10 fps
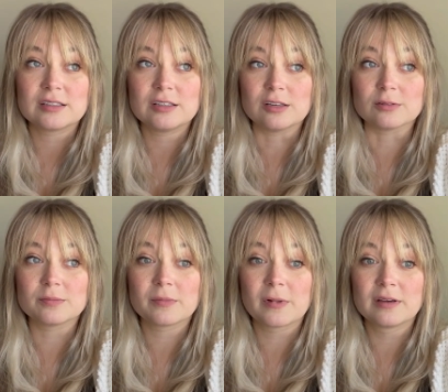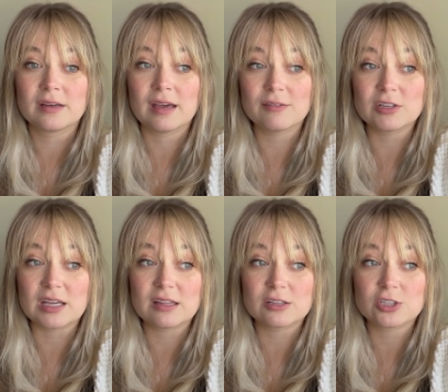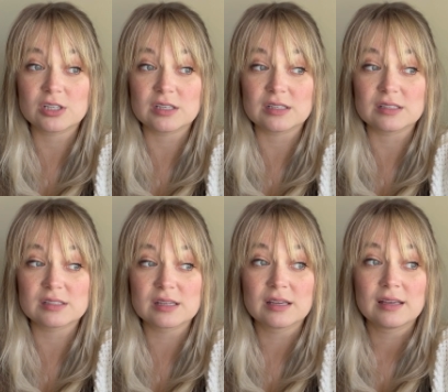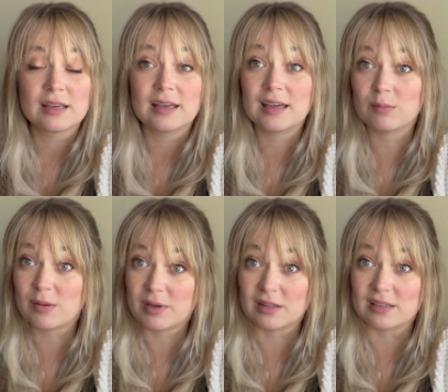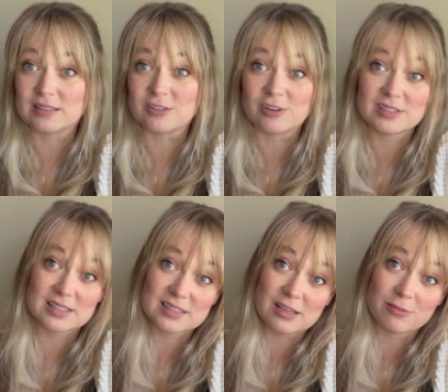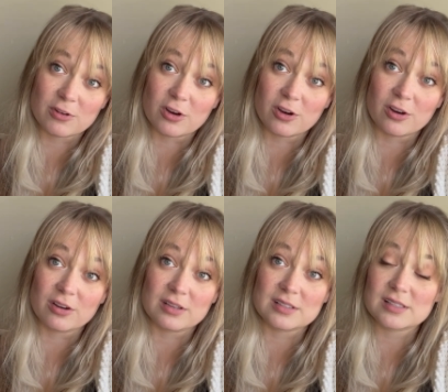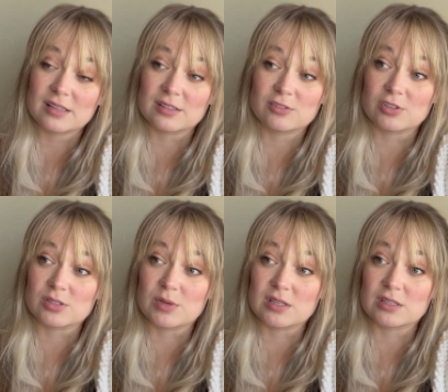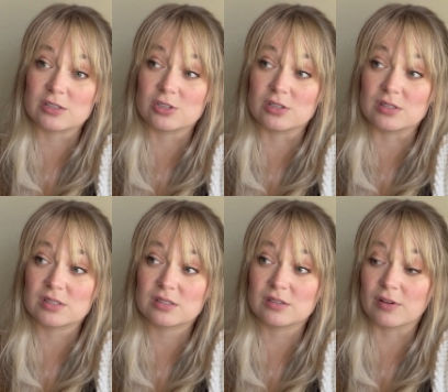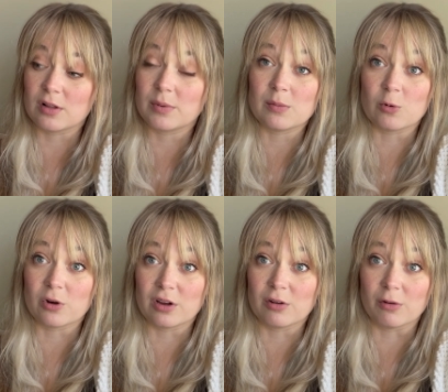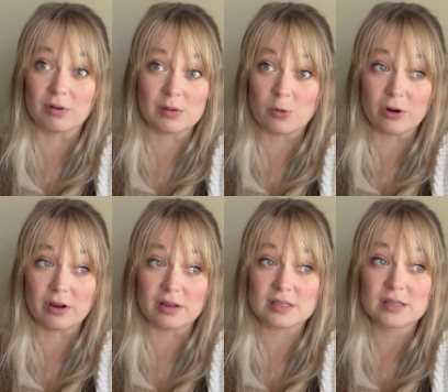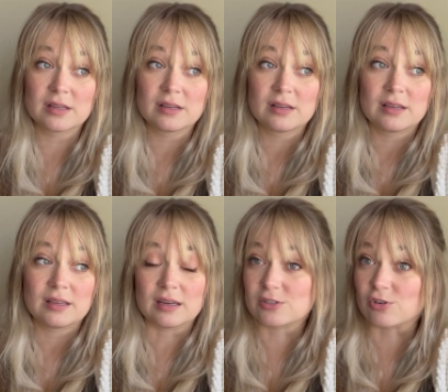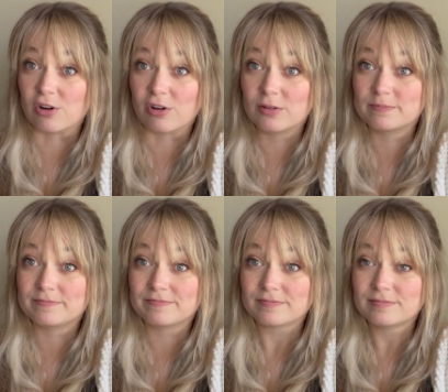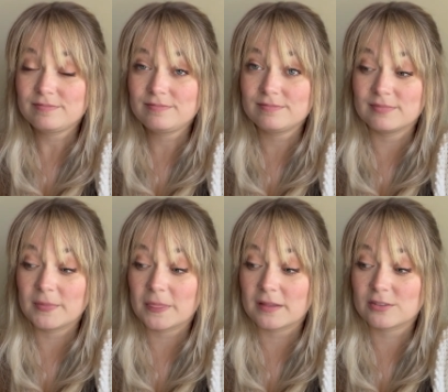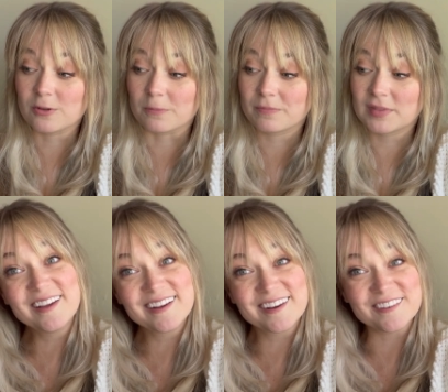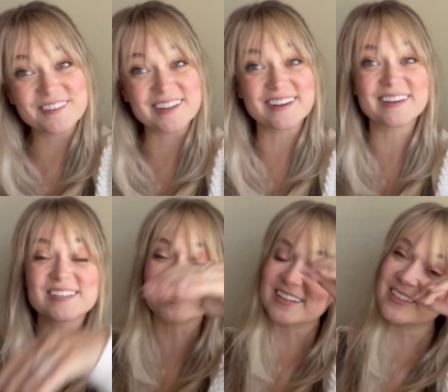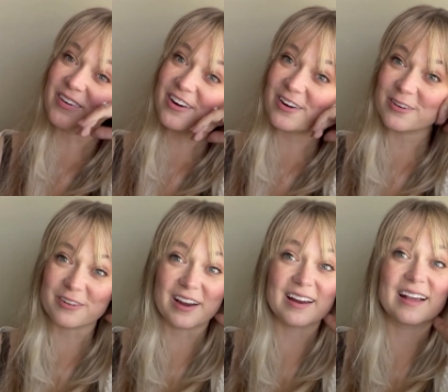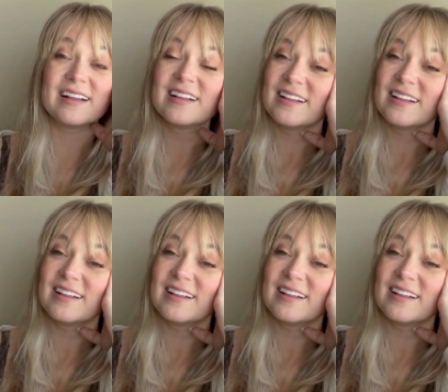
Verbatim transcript: You know, every day that she is in my belly, as long as it's safe for her, it just means that she's developing more and growing more and getting stronger. So hopefully I'll get checked tomorrow or Friday.